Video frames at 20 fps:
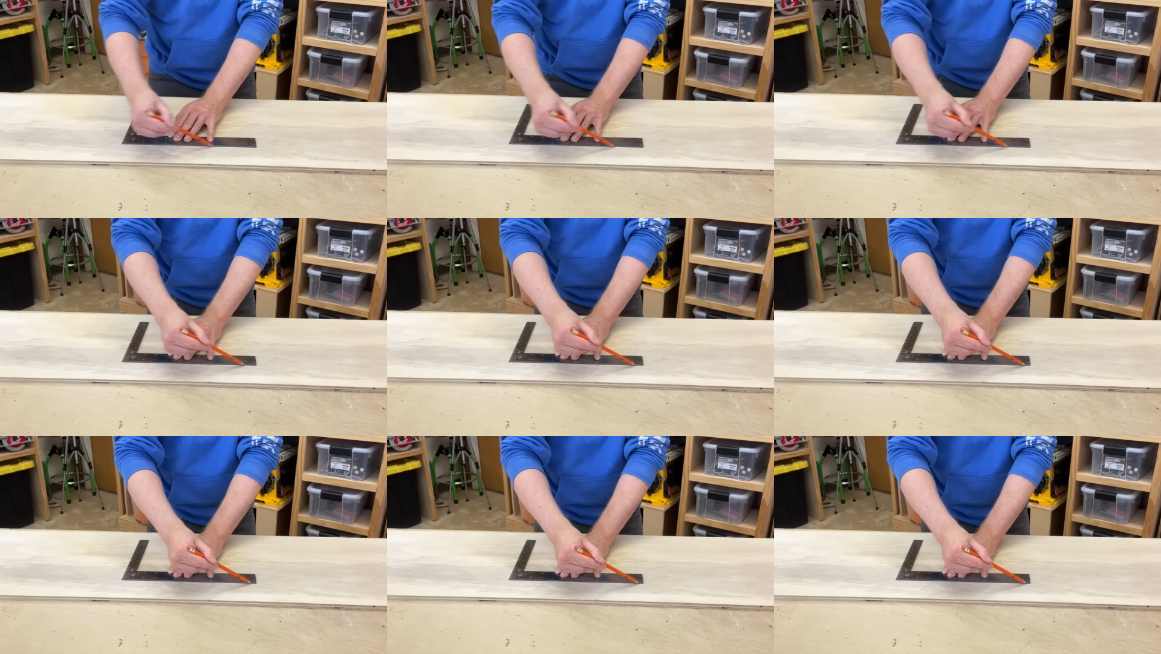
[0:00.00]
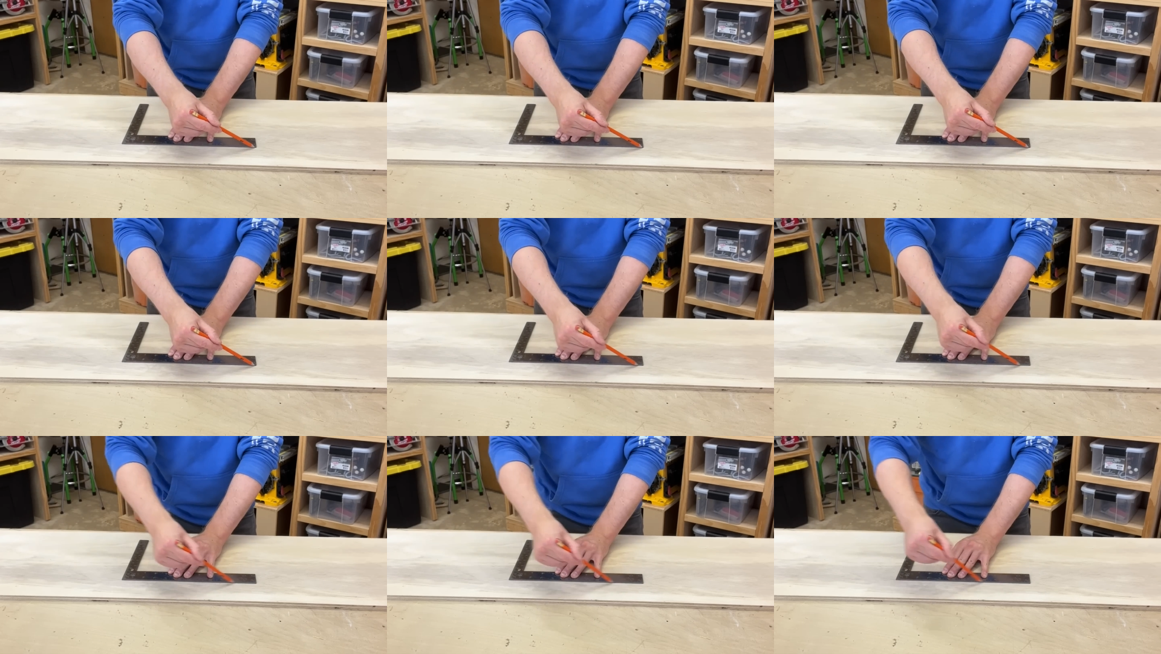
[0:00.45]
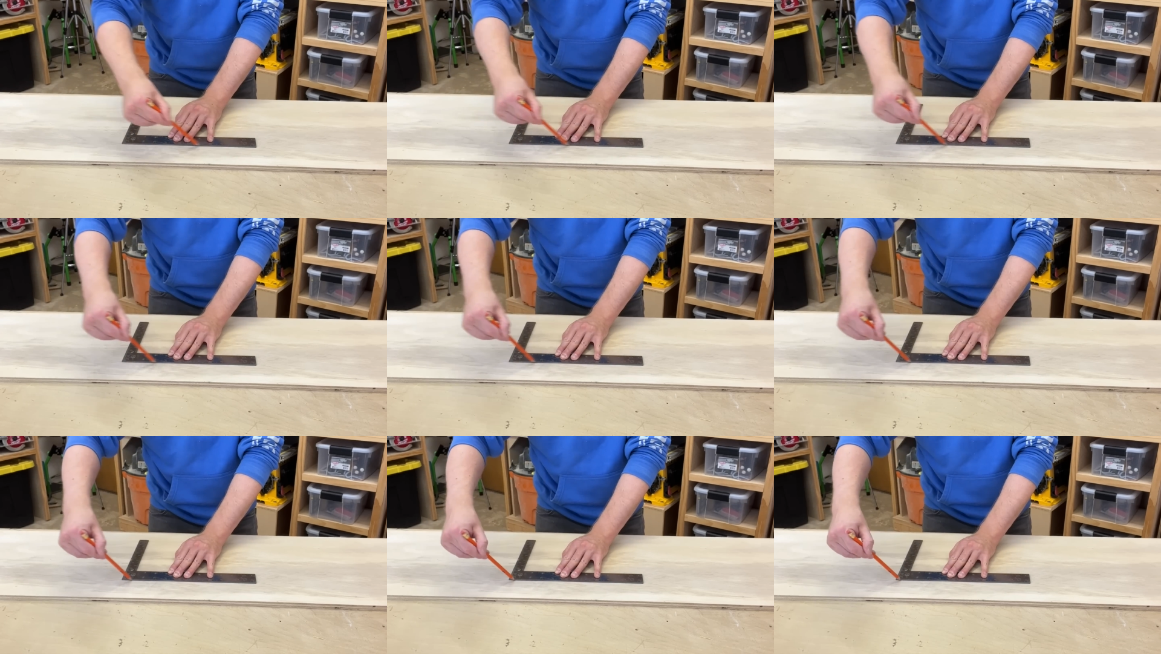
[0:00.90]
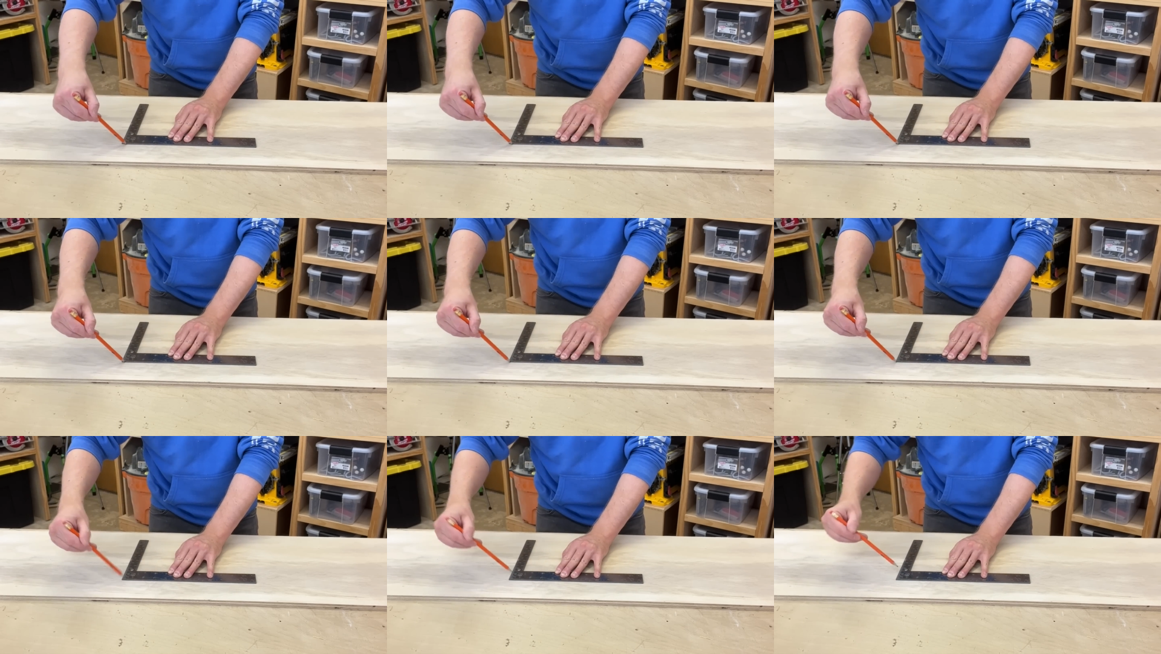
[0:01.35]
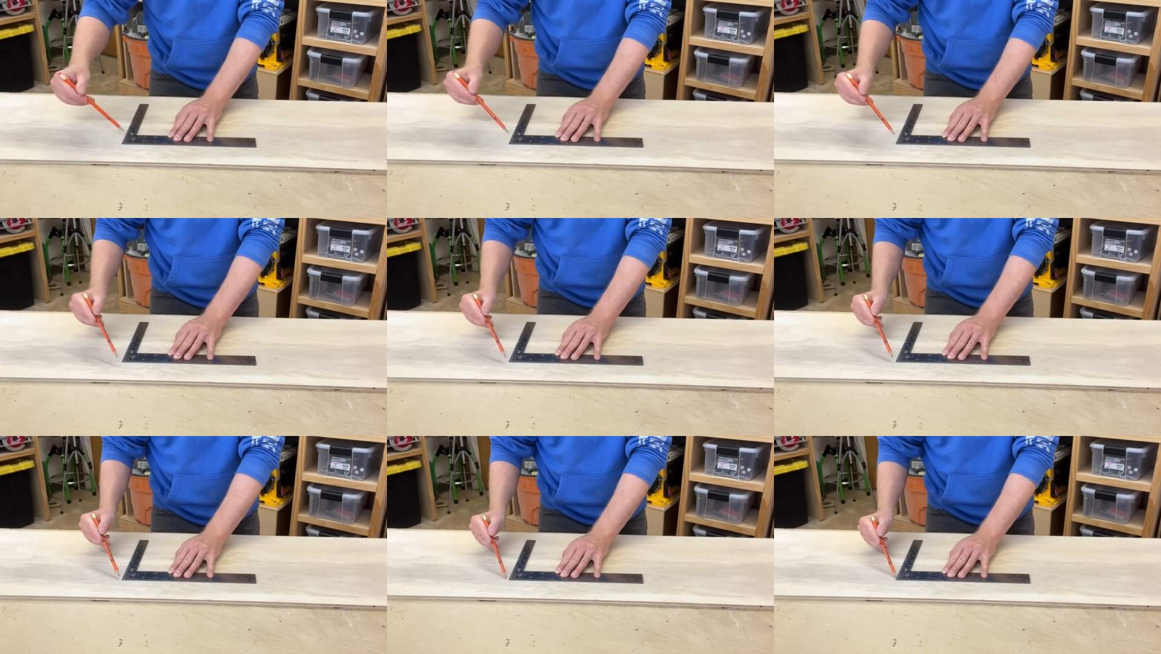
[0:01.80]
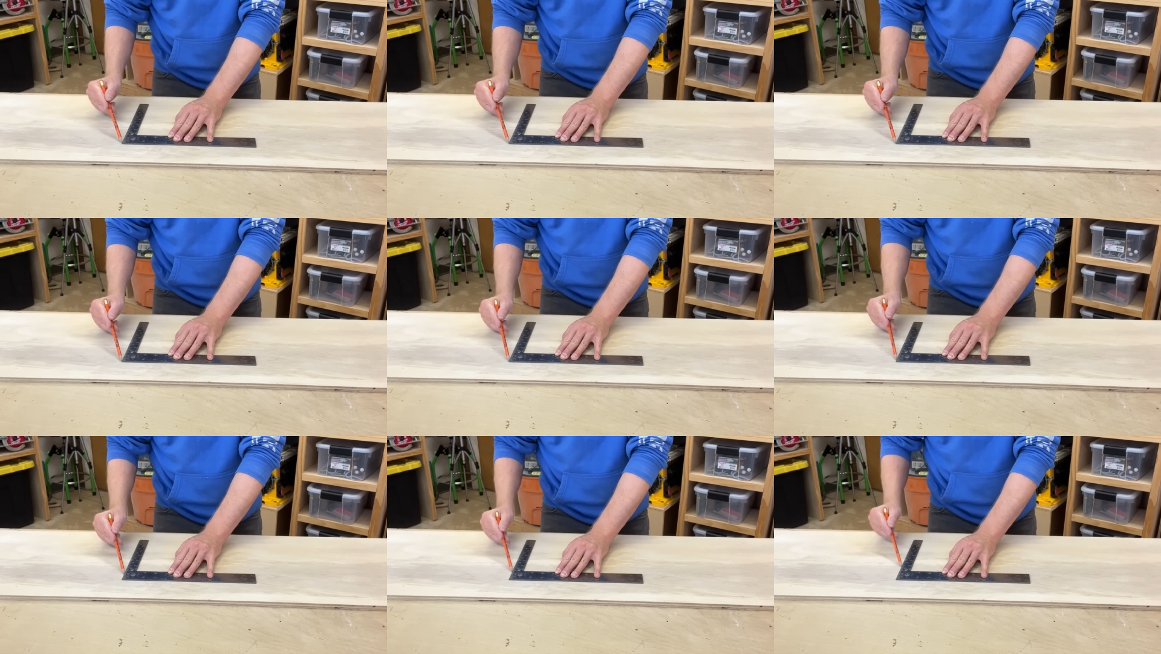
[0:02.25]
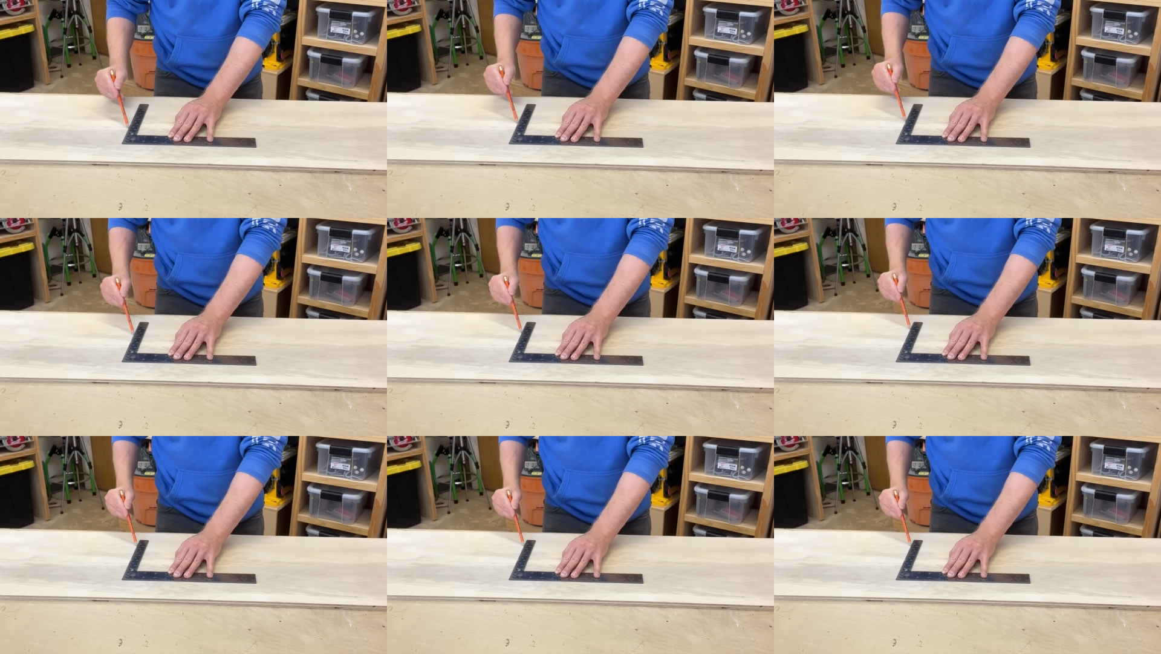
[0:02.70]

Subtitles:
(no speaker visible)